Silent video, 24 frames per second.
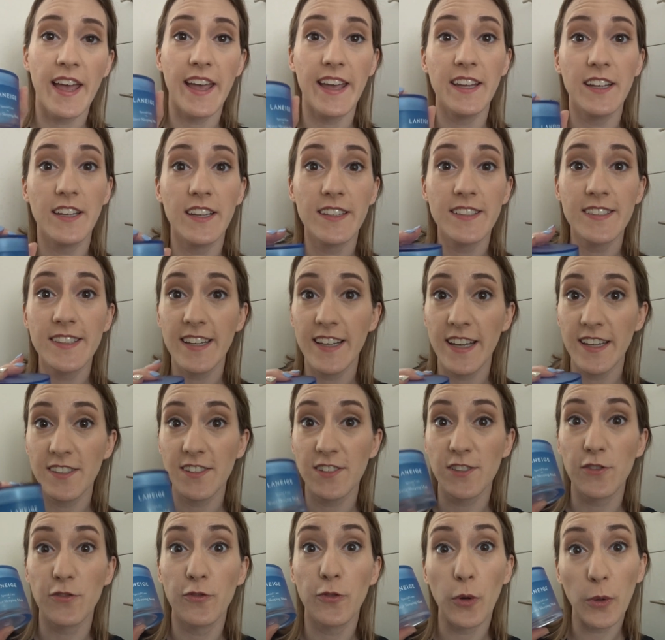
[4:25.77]
It is at
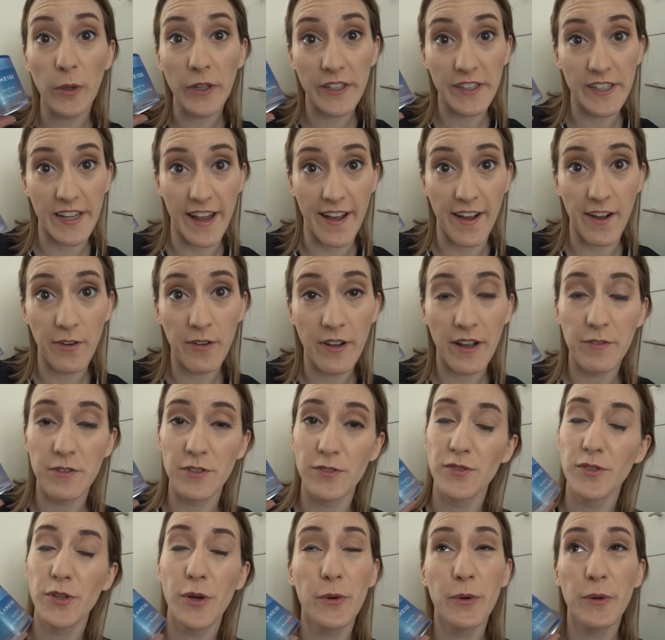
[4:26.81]
Sephora now. I was
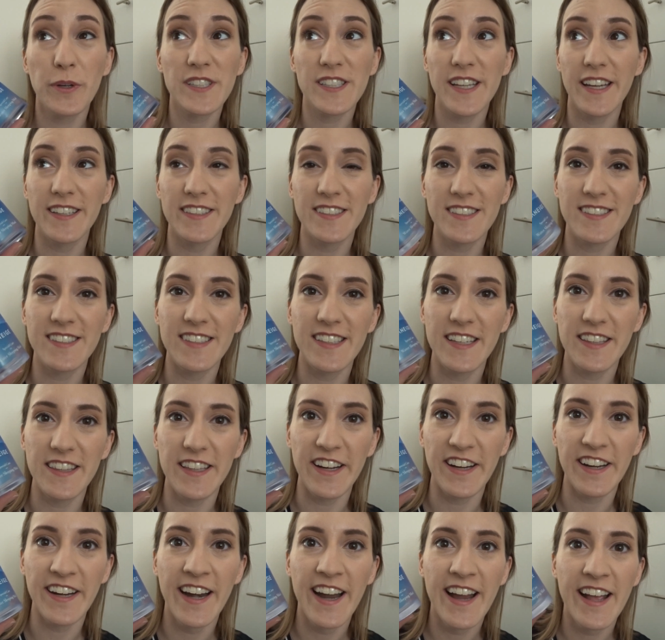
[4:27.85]
so excited to see it
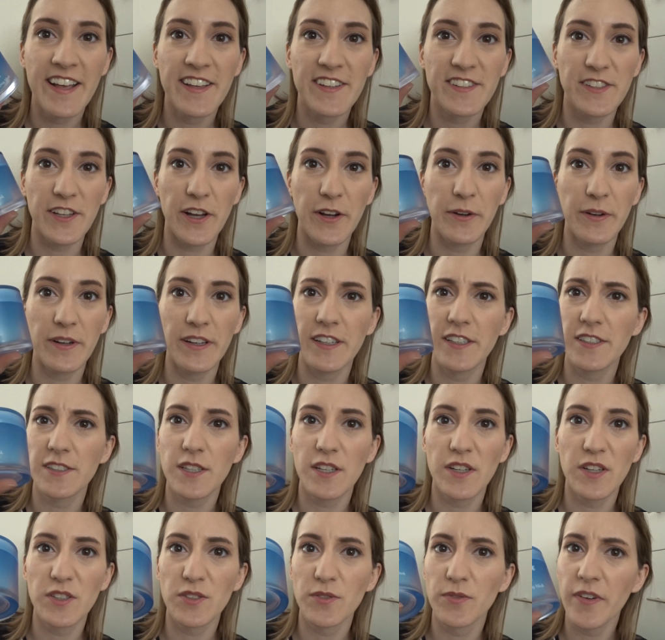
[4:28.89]
there. So, and
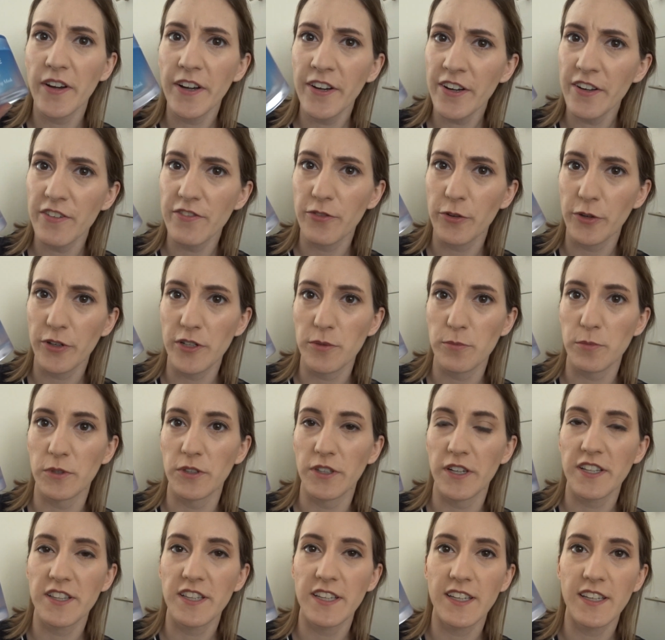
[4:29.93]
it's very affordable.
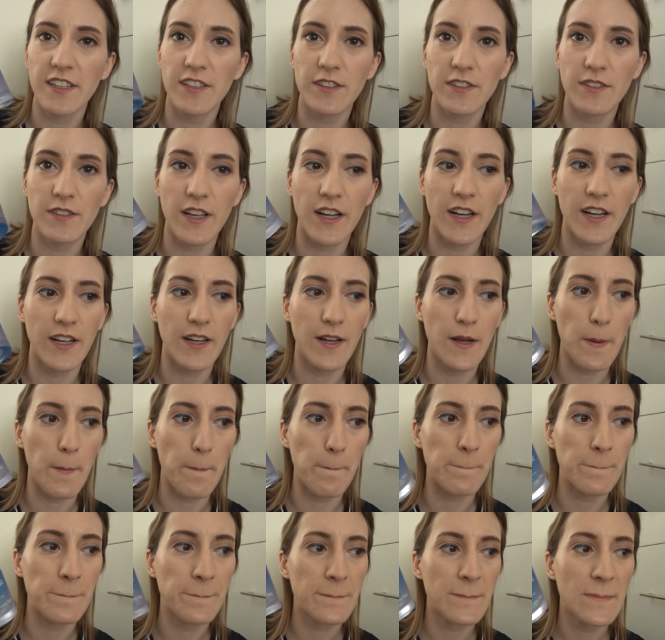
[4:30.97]
I think
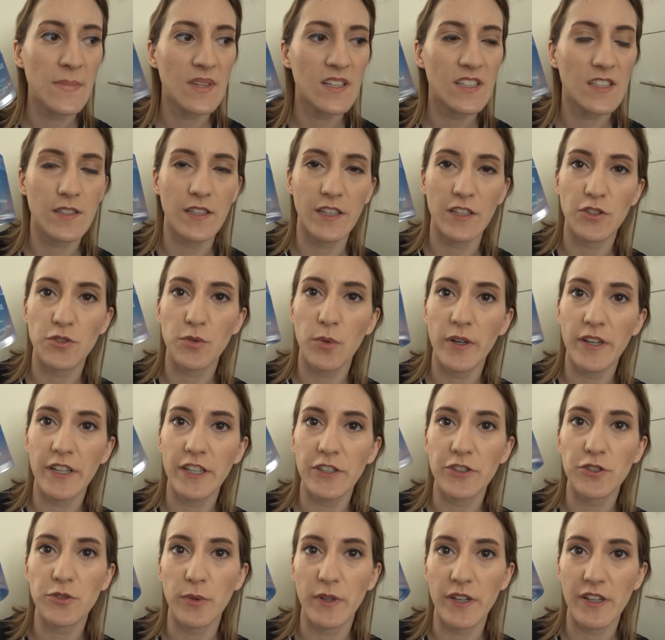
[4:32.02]
it's like $20
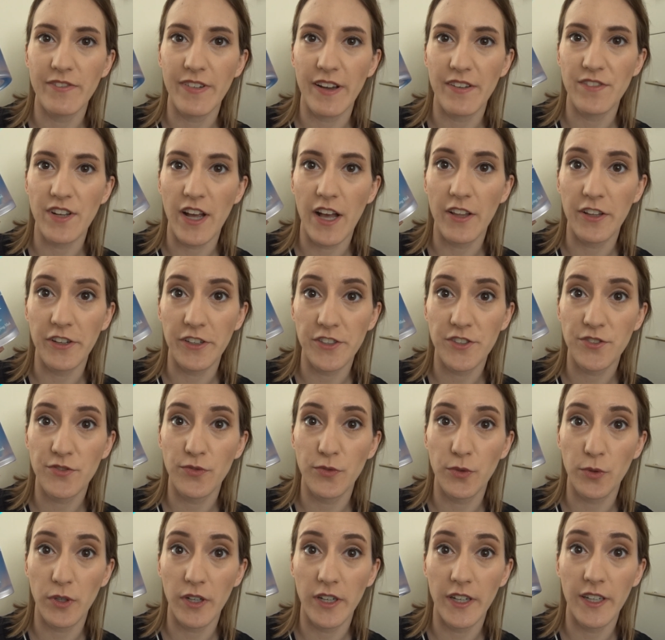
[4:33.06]
or $25
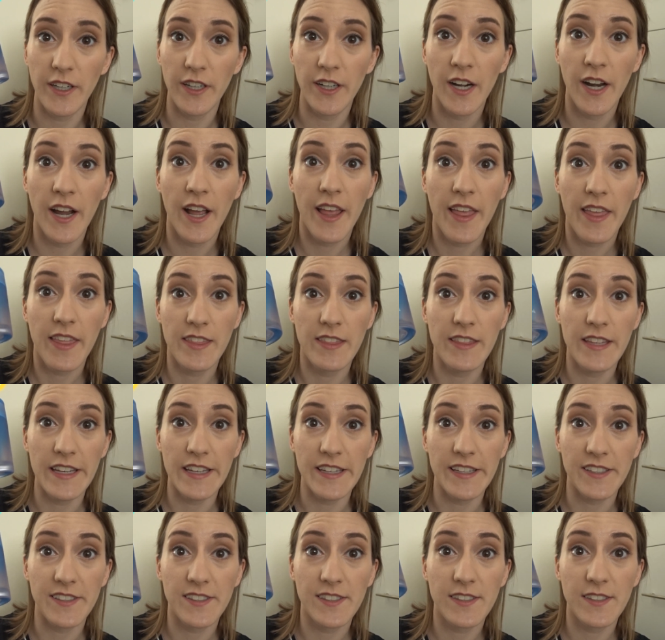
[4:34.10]
for
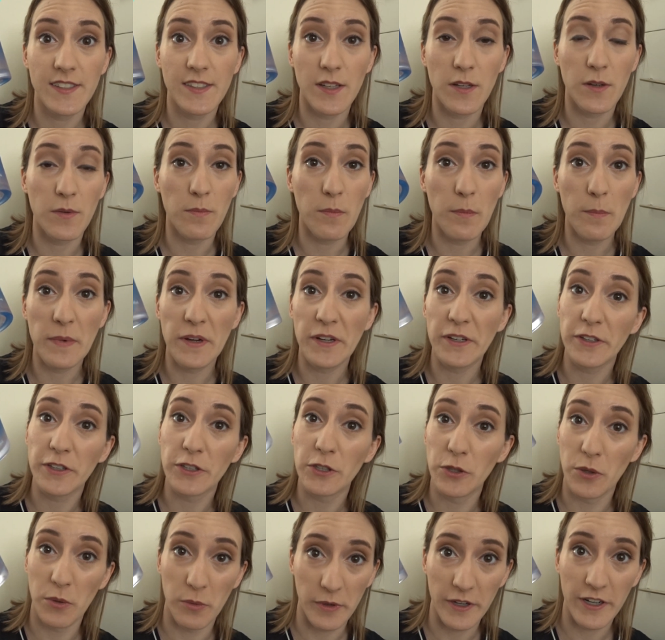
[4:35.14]
this
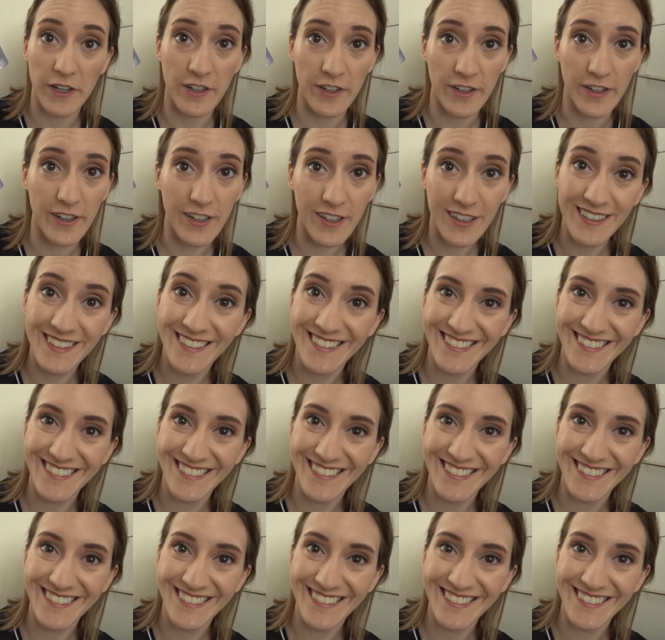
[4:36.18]
miracle worker.